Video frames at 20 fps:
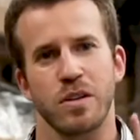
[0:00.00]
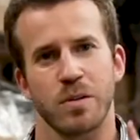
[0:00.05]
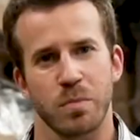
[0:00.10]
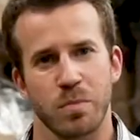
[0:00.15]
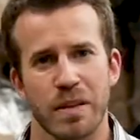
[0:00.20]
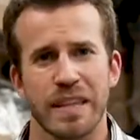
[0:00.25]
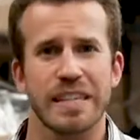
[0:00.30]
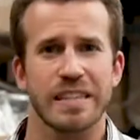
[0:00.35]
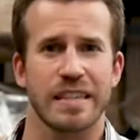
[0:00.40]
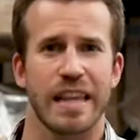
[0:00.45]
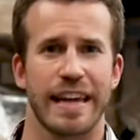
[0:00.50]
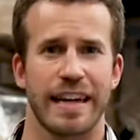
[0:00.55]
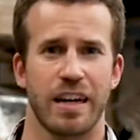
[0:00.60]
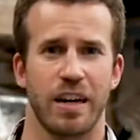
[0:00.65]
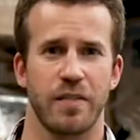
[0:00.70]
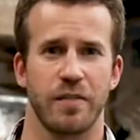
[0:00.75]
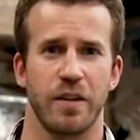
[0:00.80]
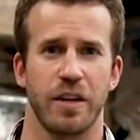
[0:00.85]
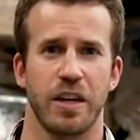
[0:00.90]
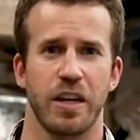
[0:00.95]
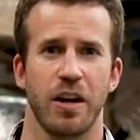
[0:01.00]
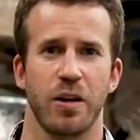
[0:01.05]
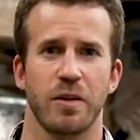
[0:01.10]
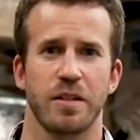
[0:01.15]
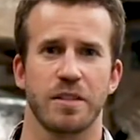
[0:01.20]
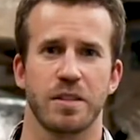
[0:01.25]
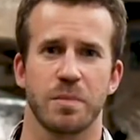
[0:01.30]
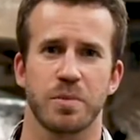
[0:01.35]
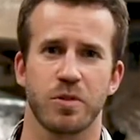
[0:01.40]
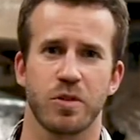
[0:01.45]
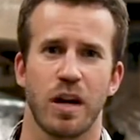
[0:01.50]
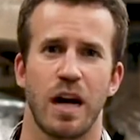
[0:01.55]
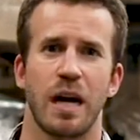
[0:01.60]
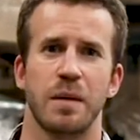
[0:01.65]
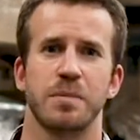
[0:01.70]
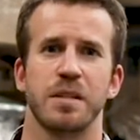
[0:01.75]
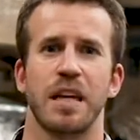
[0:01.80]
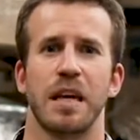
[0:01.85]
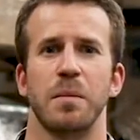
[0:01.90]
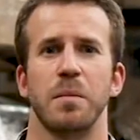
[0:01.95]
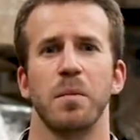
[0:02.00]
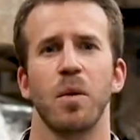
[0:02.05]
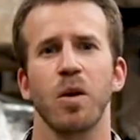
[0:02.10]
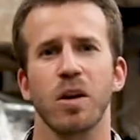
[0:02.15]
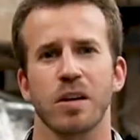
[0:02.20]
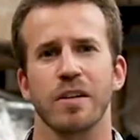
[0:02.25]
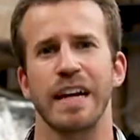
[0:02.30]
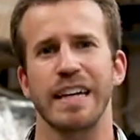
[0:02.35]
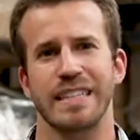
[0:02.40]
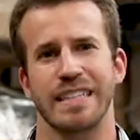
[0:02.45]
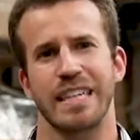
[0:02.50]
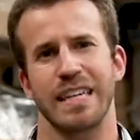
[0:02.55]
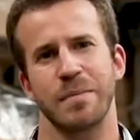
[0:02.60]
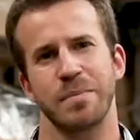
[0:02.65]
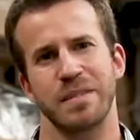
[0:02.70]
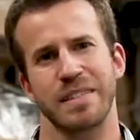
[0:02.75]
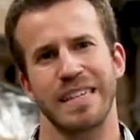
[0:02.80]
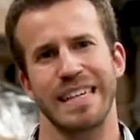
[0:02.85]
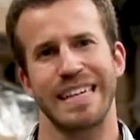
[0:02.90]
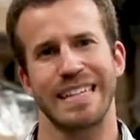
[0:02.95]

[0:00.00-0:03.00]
please like our video and subscribe to get more great tips